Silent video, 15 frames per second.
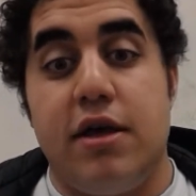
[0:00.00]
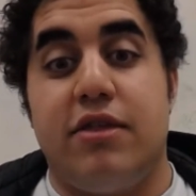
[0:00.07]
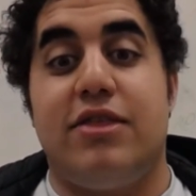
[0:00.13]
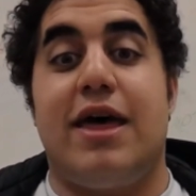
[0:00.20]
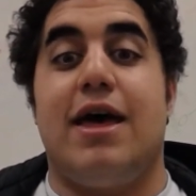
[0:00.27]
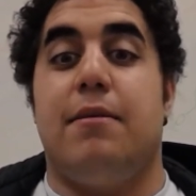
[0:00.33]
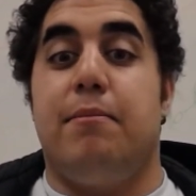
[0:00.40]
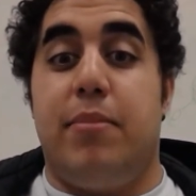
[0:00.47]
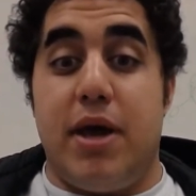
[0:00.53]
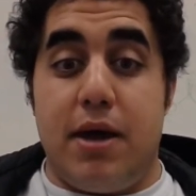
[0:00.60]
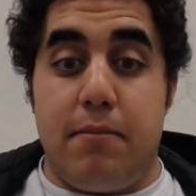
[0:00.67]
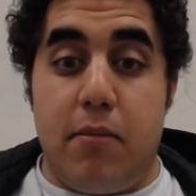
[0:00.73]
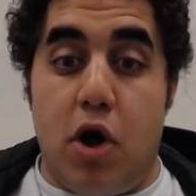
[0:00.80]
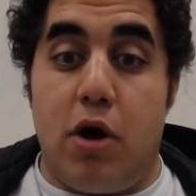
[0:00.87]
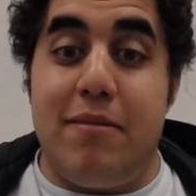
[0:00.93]
that Big
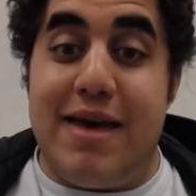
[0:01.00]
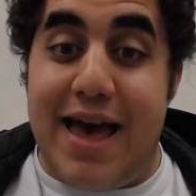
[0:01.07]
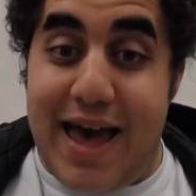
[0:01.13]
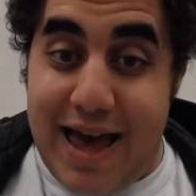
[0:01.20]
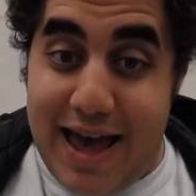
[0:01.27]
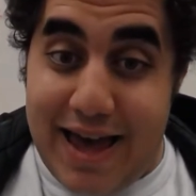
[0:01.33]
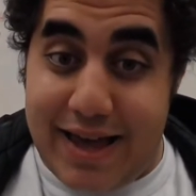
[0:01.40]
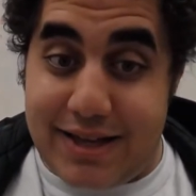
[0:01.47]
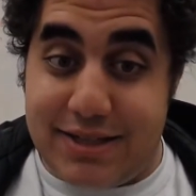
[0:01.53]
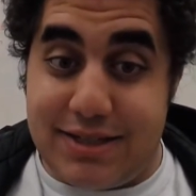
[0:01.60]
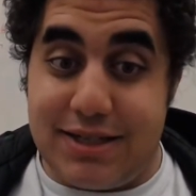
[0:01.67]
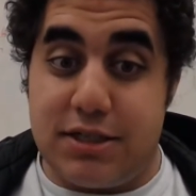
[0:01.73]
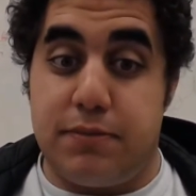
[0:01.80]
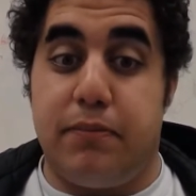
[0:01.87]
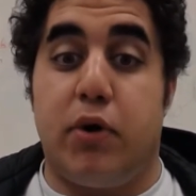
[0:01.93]
Mom has
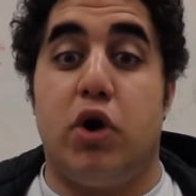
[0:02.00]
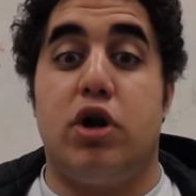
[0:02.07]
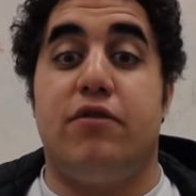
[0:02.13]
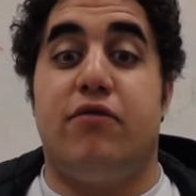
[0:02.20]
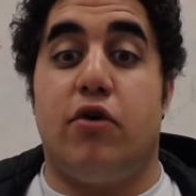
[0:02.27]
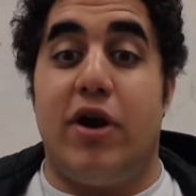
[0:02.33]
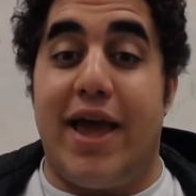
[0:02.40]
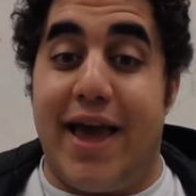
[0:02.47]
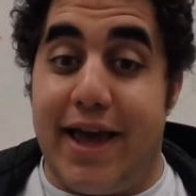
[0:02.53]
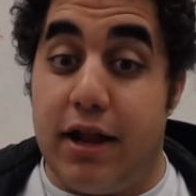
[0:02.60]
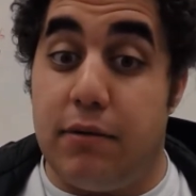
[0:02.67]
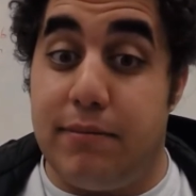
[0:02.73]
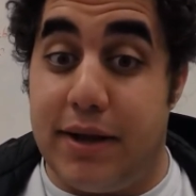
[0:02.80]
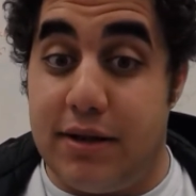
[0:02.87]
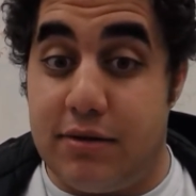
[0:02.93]
as part of her
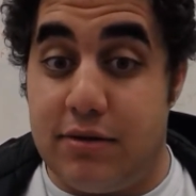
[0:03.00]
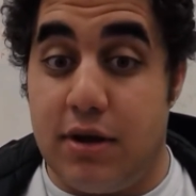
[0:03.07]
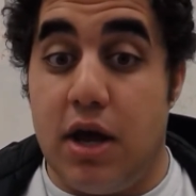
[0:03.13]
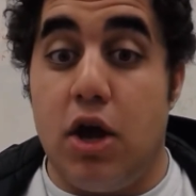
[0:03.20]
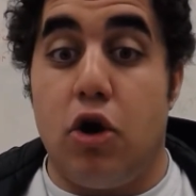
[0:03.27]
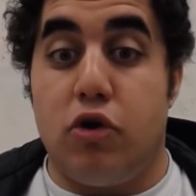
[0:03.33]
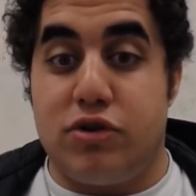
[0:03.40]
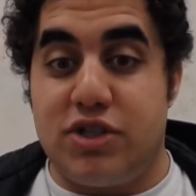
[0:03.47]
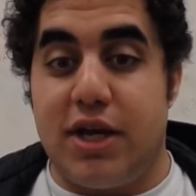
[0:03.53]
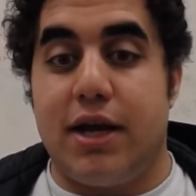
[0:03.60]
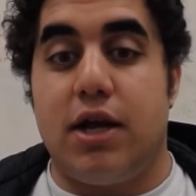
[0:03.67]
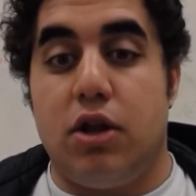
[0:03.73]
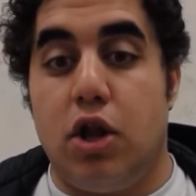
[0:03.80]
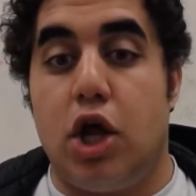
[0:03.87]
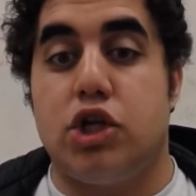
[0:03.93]
ailment, her
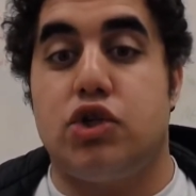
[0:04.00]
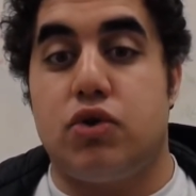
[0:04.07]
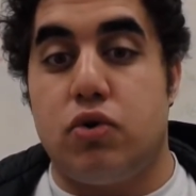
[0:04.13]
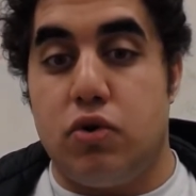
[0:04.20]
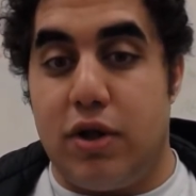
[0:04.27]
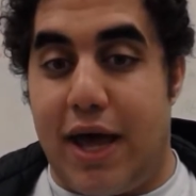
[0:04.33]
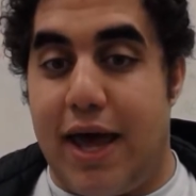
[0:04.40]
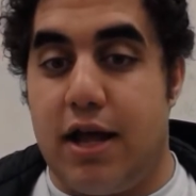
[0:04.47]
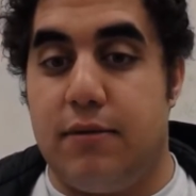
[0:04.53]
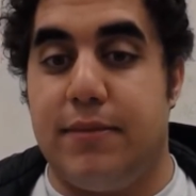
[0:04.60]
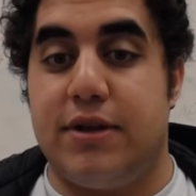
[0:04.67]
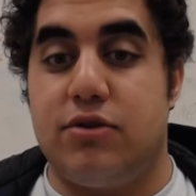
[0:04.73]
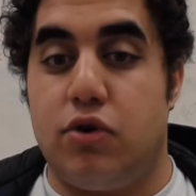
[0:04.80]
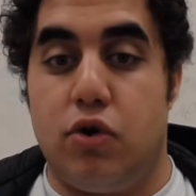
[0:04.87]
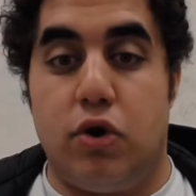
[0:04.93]
psychological
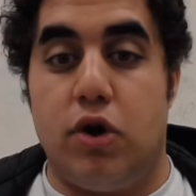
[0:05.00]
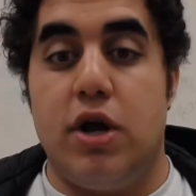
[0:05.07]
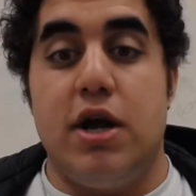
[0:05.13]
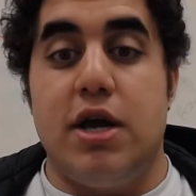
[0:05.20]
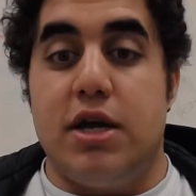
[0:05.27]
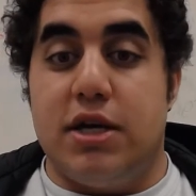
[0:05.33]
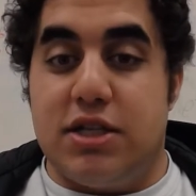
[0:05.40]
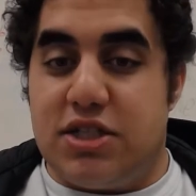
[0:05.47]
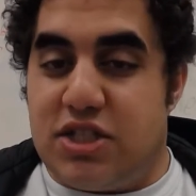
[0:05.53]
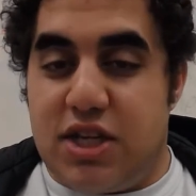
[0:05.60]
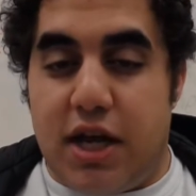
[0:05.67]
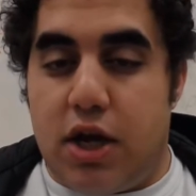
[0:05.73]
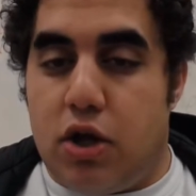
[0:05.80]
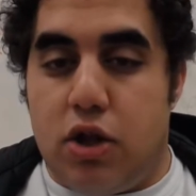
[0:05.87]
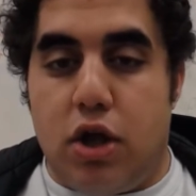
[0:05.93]
ailment, her
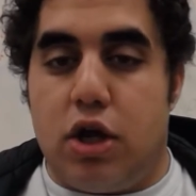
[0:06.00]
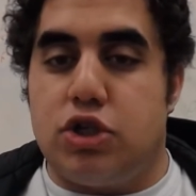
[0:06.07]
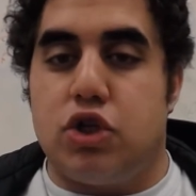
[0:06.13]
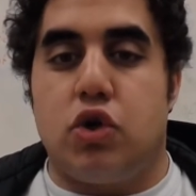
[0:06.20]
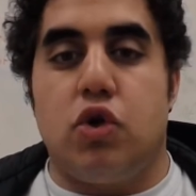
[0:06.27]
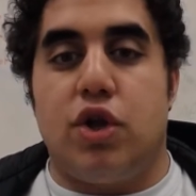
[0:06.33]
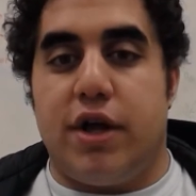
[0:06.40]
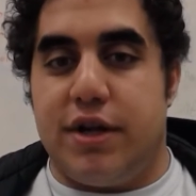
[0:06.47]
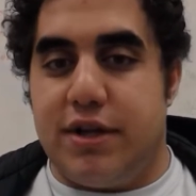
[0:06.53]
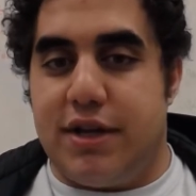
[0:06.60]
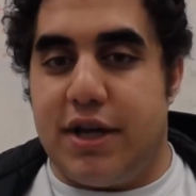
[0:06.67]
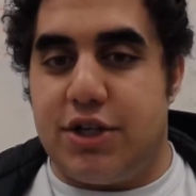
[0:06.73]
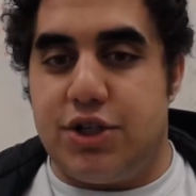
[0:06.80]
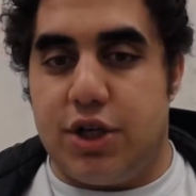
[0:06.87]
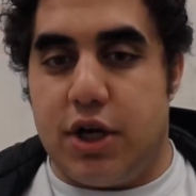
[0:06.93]
psychological
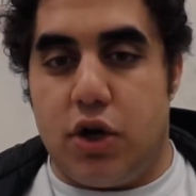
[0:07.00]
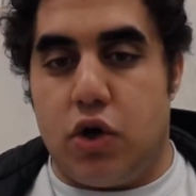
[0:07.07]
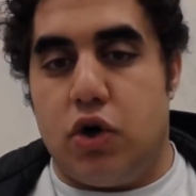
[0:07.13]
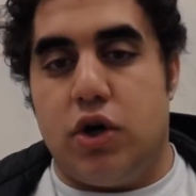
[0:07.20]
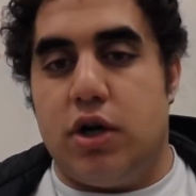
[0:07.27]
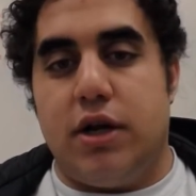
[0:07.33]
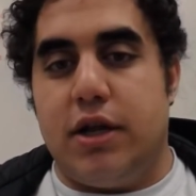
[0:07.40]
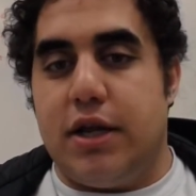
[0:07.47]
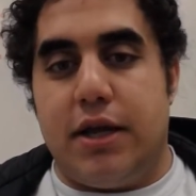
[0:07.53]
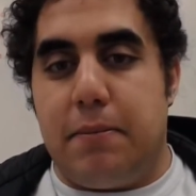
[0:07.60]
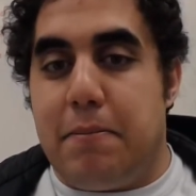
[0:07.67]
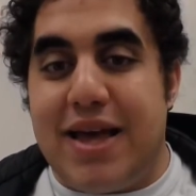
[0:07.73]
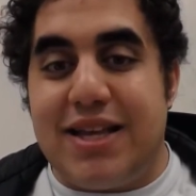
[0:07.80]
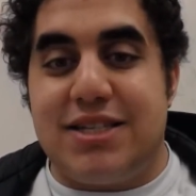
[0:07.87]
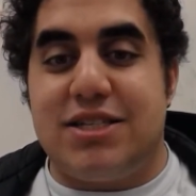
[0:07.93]
condition, her
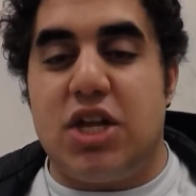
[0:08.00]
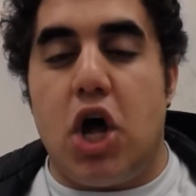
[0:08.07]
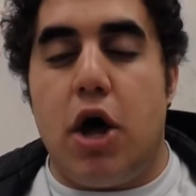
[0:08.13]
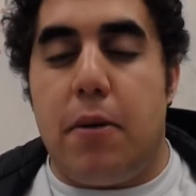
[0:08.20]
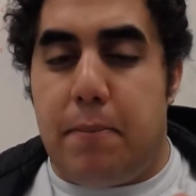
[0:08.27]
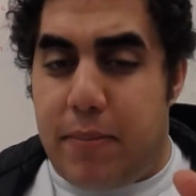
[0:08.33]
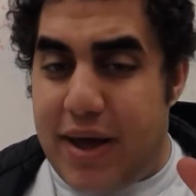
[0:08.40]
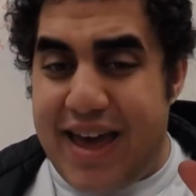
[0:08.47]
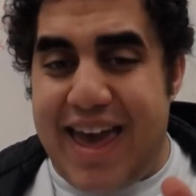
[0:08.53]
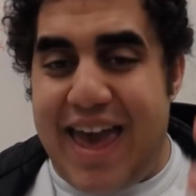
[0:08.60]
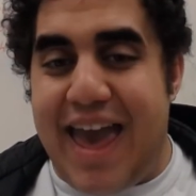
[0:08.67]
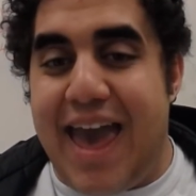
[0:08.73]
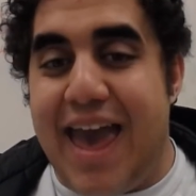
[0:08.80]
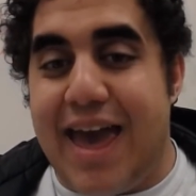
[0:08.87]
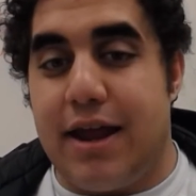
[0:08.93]
messed up
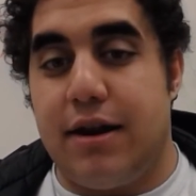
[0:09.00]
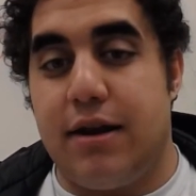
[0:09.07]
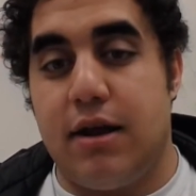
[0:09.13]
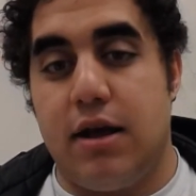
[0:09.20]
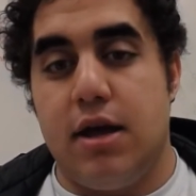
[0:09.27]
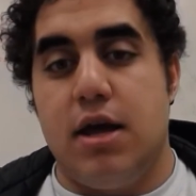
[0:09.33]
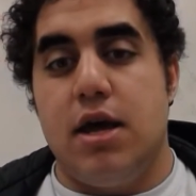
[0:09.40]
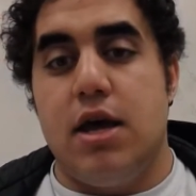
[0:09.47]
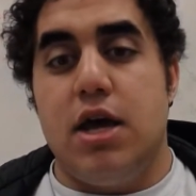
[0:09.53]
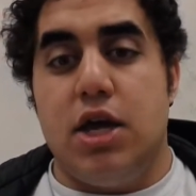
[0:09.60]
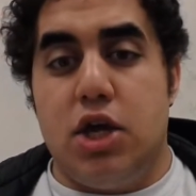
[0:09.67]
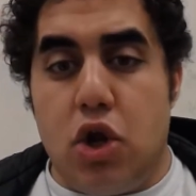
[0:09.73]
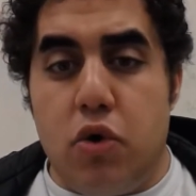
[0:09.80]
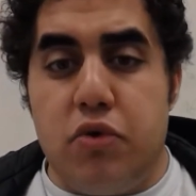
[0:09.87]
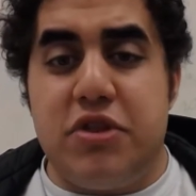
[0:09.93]
head.
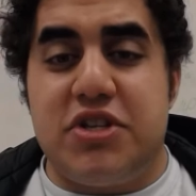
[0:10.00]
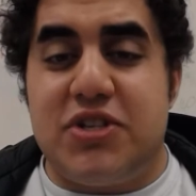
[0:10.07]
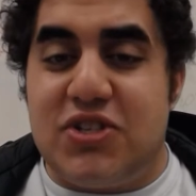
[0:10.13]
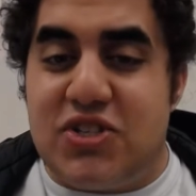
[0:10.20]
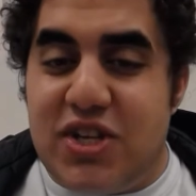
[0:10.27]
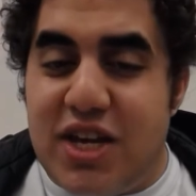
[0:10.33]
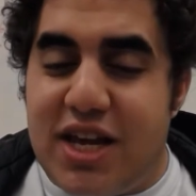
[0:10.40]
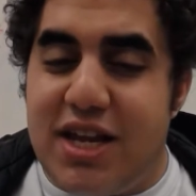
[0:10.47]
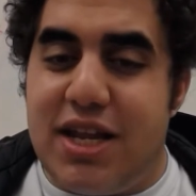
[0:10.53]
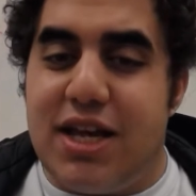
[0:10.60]
You know, the sweet